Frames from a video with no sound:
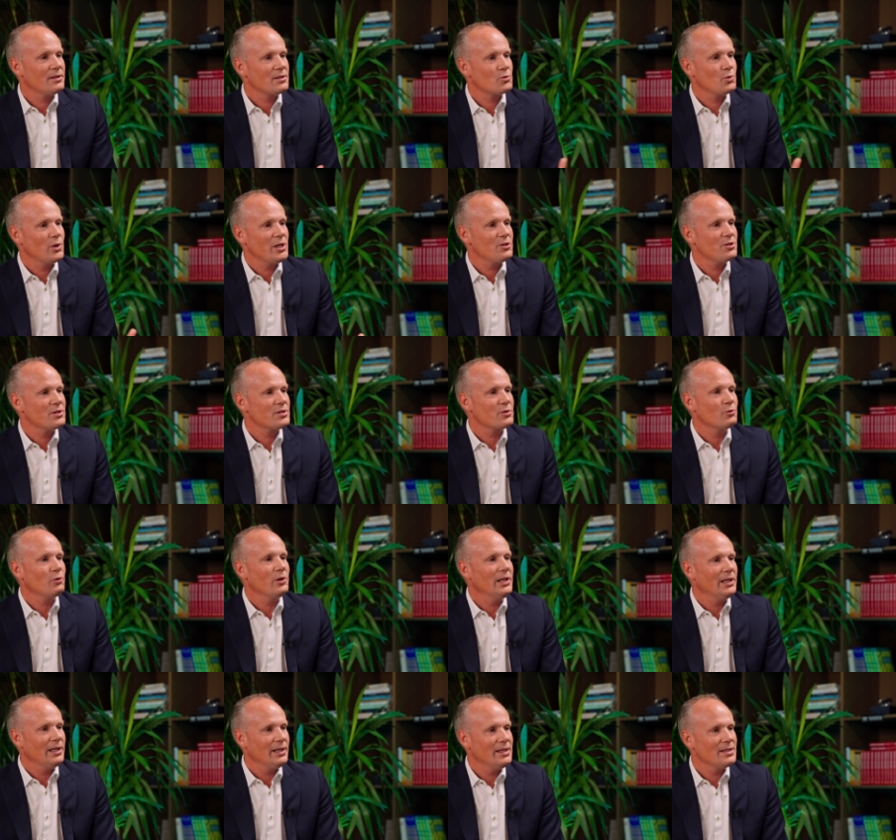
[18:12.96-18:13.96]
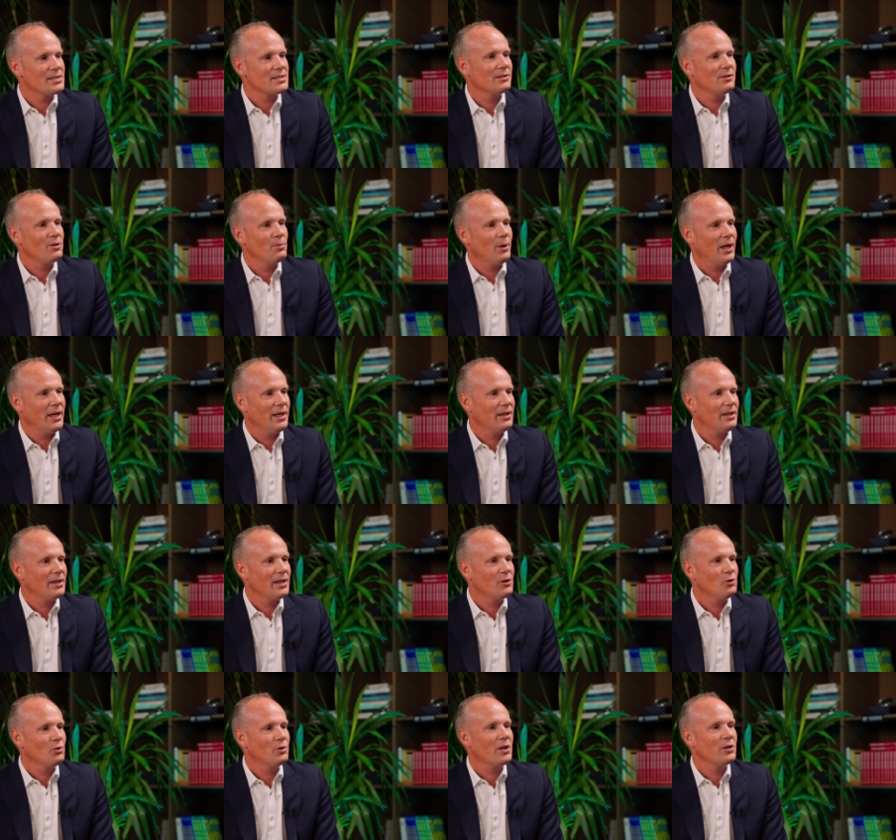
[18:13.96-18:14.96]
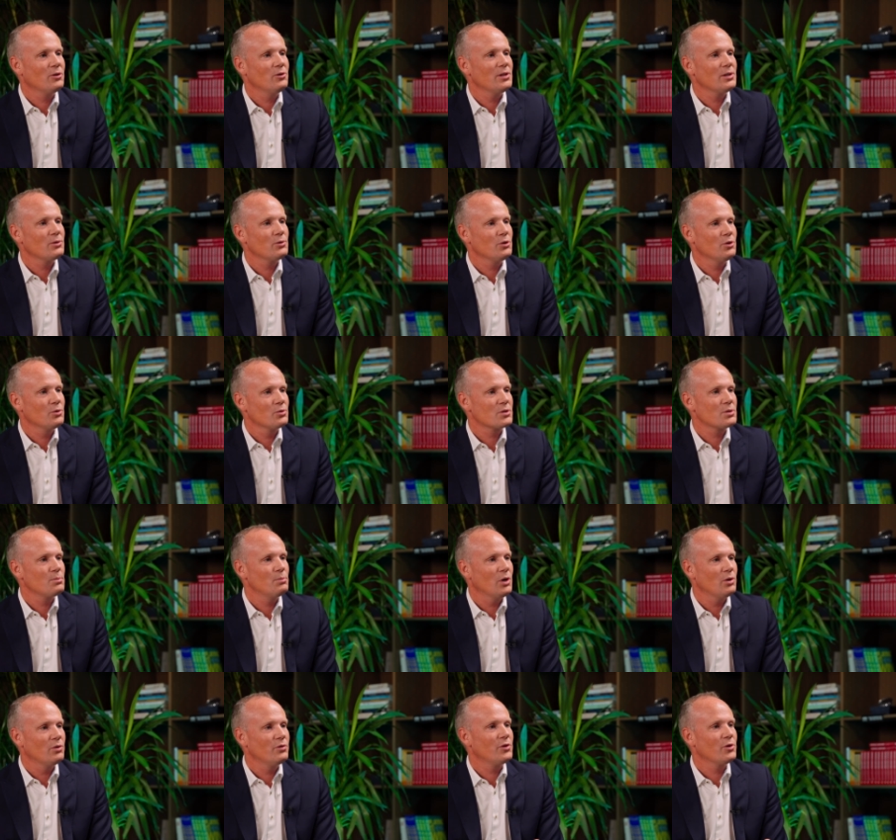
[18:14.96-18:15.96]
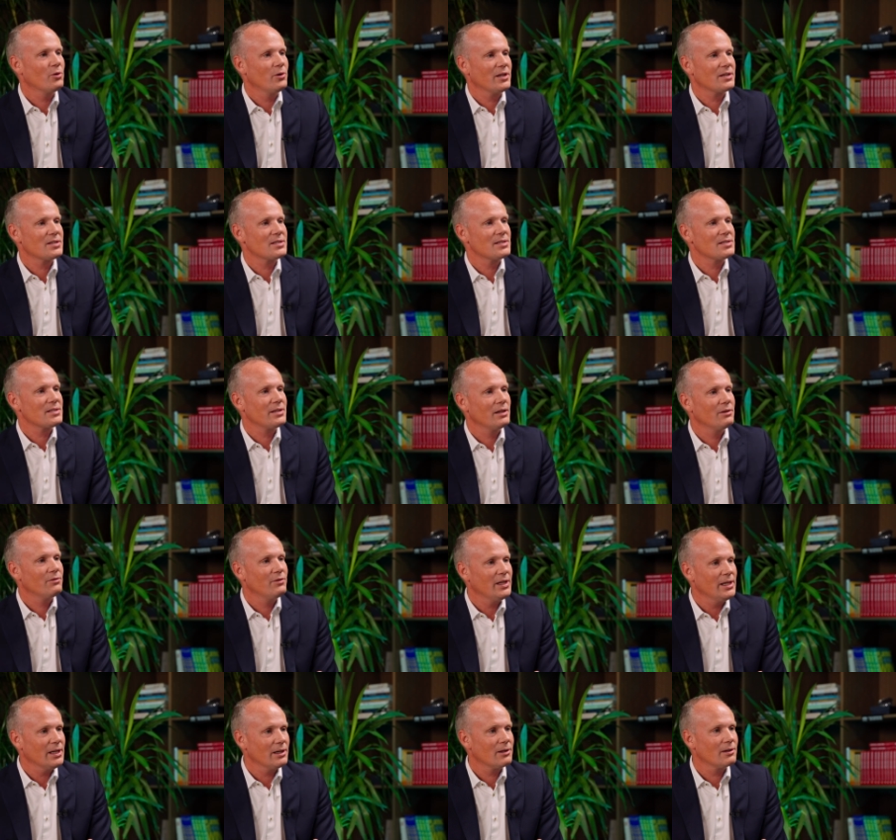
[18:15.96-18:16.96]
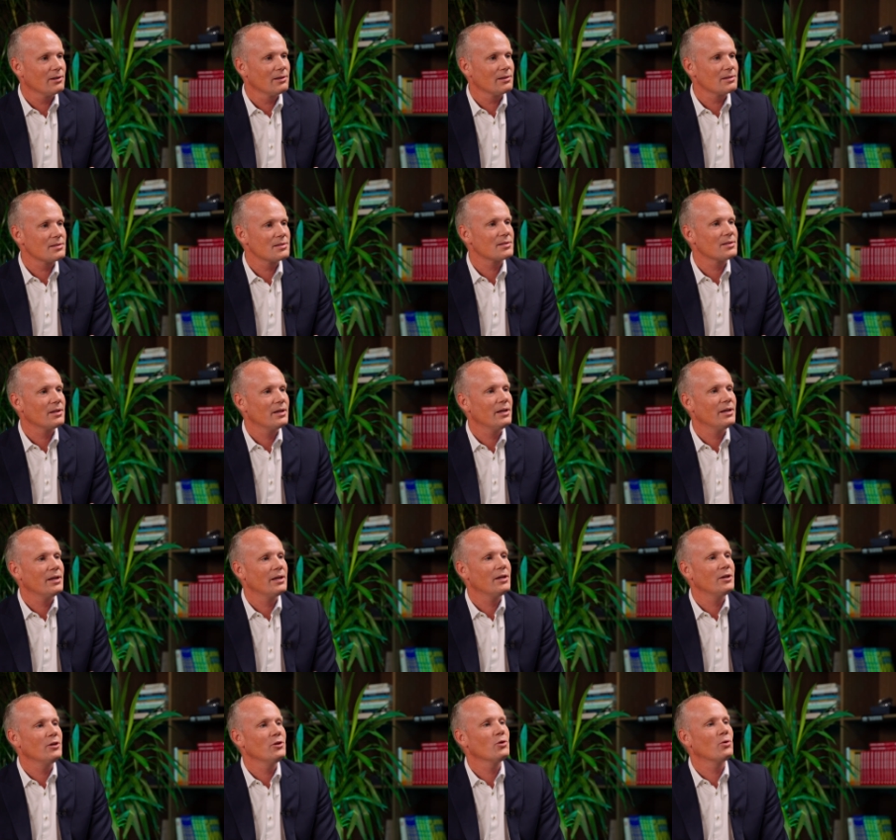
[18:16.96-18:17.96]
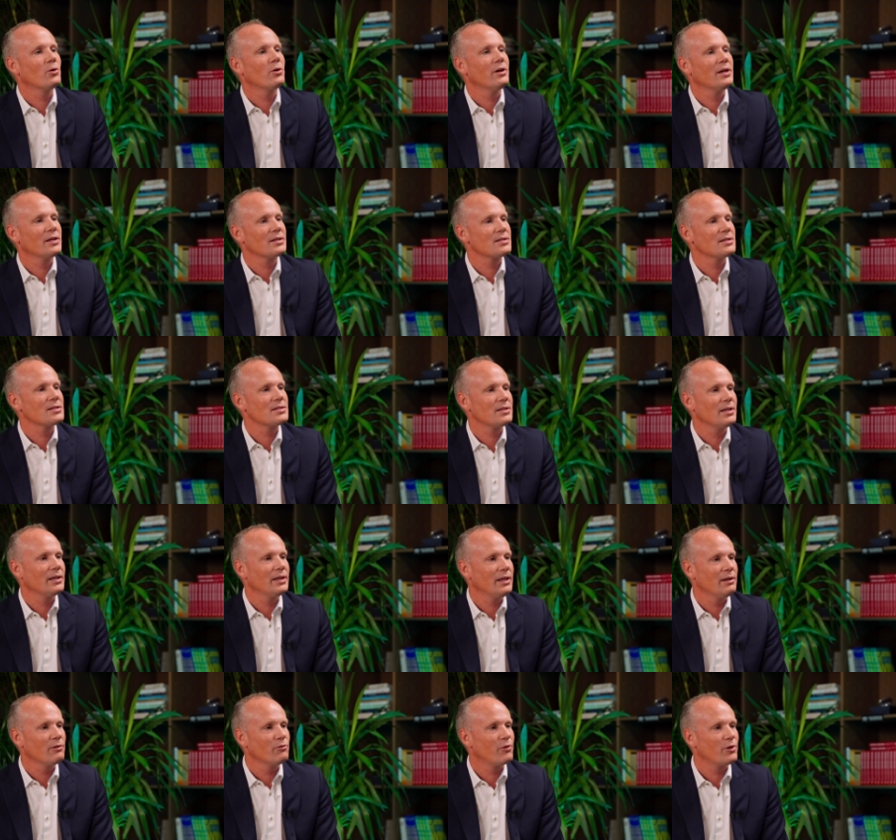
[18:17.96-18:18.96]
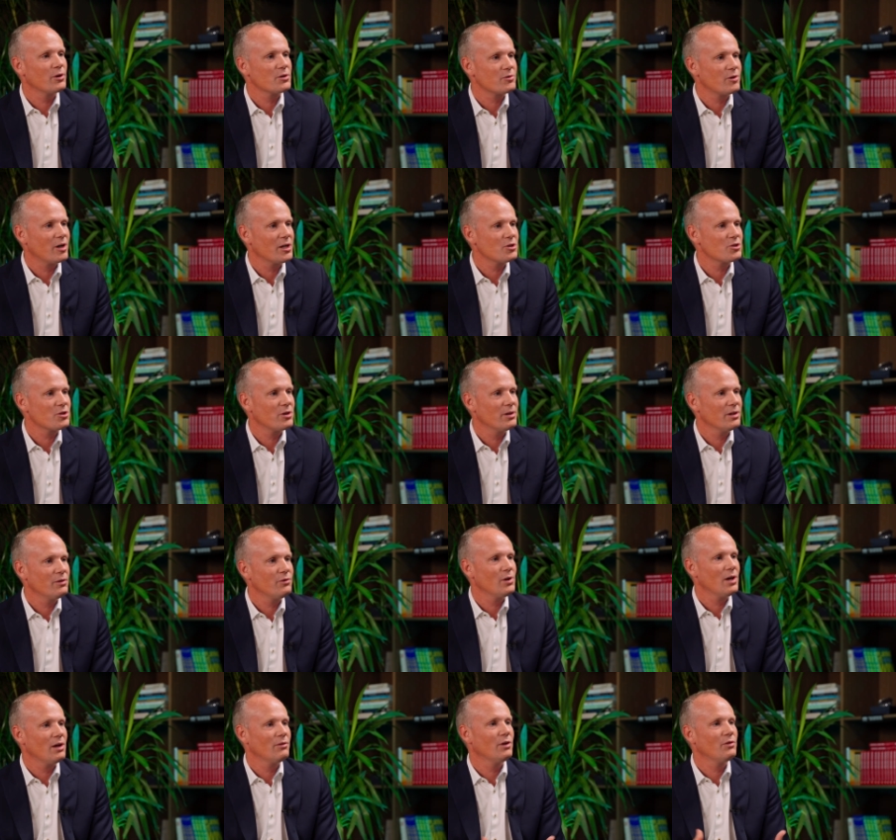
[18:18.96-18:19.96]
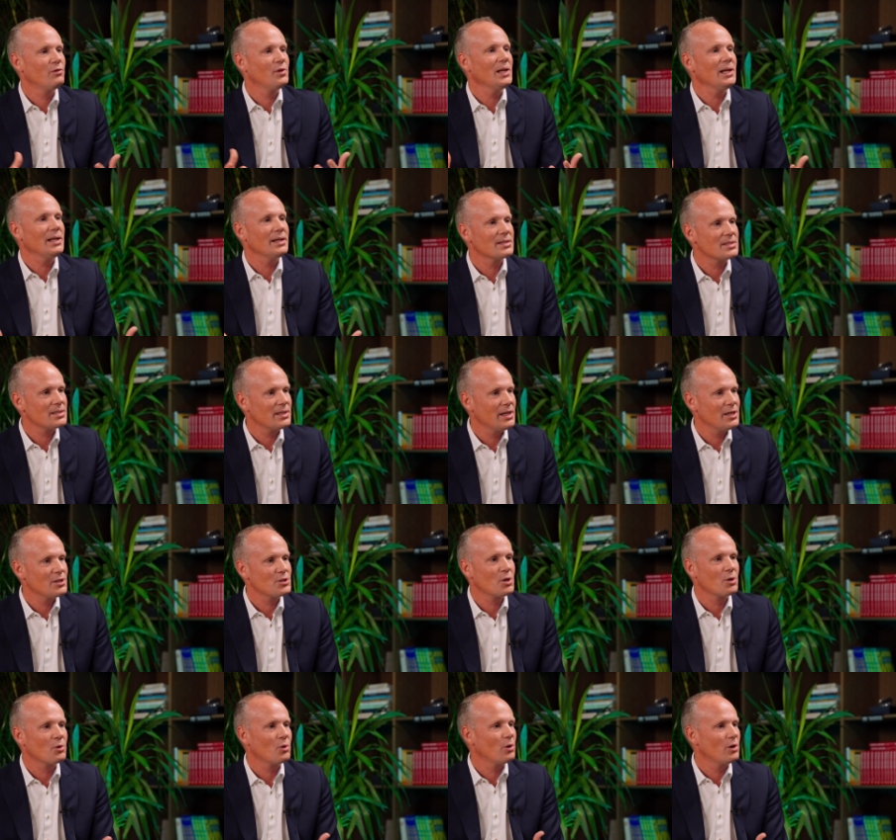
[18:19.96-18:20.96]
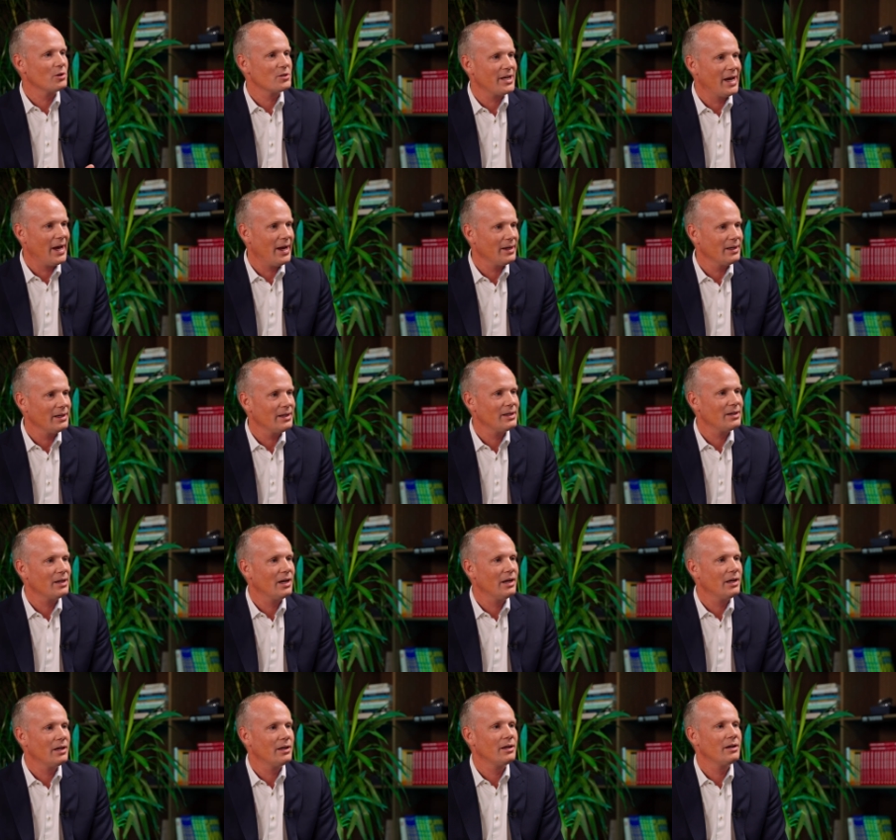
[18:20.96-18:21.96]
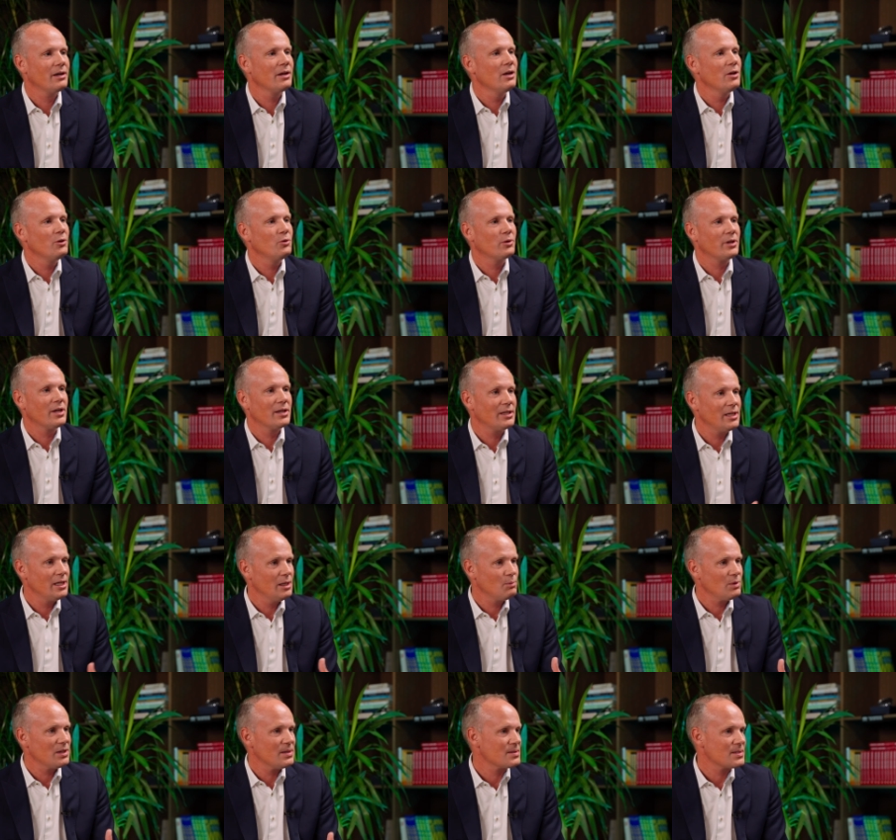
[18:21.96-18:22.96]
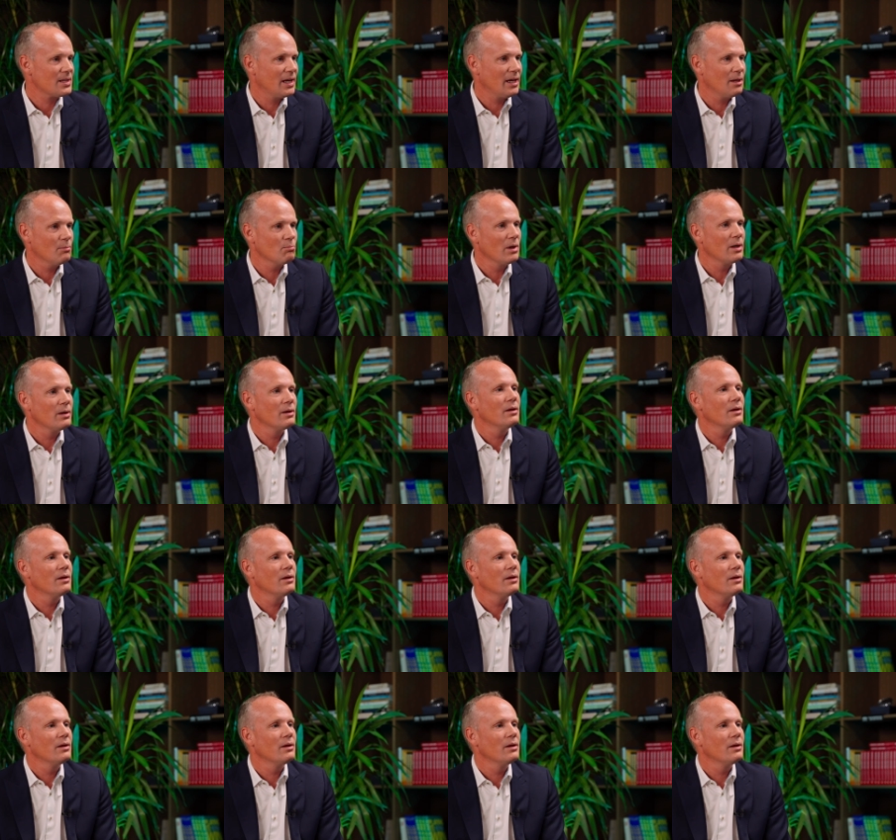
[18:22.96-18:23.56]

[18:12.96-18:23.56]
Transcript: switch is really easy to make and you can use both your existing vehicles, uh, your existing infrastructure. If you have a filling station or a tank, uh, you can keep the same.